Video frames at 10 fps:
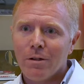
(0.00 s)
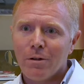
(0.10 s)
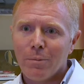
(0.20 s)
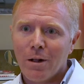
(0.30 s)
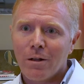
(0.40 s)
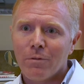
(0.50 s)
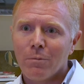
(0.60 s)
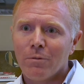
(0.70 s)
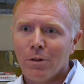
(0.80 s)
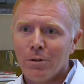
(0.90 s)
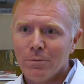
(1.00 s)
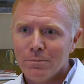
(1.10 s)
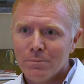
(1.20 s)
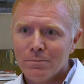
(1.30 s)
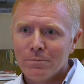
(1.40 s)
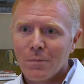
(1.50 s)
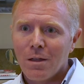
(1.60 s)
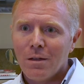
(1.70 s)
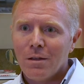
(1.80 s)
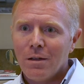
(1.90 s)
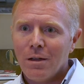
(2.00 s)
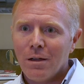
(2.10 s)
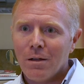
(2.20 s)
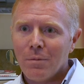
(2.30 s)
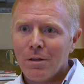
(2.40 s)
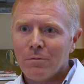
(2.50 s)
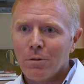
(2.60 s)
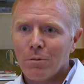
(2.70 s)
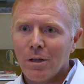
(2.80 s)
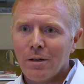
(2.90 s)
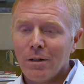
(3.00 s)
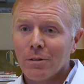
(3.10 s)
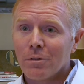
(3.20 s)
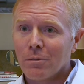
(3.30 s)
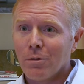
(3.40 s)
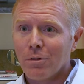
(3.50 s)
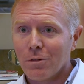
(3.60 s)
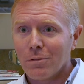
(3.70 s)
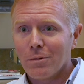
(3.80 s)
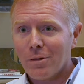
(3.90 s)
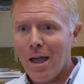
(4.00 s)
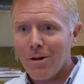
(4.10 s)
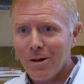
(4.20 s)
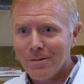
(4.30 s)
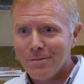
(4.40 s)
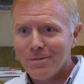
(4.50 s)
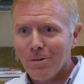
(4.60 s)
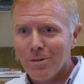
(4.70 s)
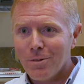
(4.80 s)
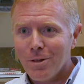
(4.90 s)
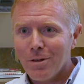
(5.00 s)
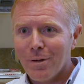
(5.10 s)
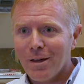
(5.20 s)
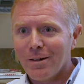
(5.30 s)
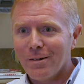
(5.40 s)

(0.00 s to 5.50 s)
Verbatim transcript: year in America from the flu um, and flu-related illnesses, which is staggering when you think about